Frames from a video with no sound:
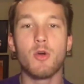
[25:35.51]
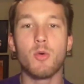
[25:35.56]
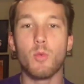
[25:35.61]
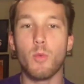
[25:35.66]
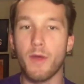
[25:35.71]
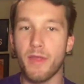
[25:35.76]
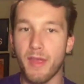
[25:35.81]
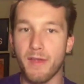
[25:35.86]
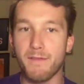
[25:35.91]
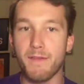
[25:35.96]

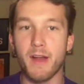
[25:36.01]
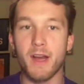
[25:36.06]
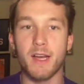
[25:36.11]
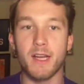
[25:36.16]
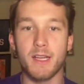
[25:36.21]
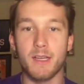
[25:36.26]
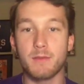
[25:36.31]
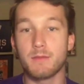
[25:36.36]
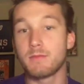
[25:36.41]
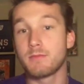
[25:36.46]
with a
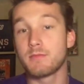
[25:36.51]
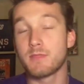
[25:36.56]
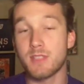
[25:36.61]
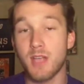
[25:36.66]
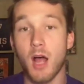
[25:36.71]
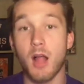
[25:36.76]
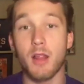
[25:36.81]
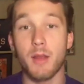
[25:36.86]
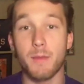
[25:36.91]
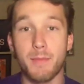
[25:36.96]
very
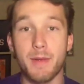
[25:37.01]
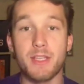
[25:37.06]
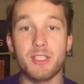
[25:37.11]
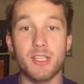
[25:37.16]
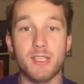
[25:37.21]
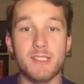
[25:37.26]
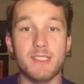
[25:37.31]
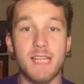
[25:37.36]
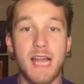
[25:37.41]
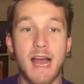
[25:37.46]
solid
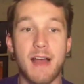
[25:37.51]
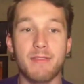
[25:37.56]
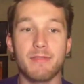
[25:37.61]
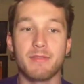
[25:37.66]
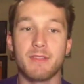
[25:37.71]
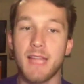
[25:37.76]
pitching staff.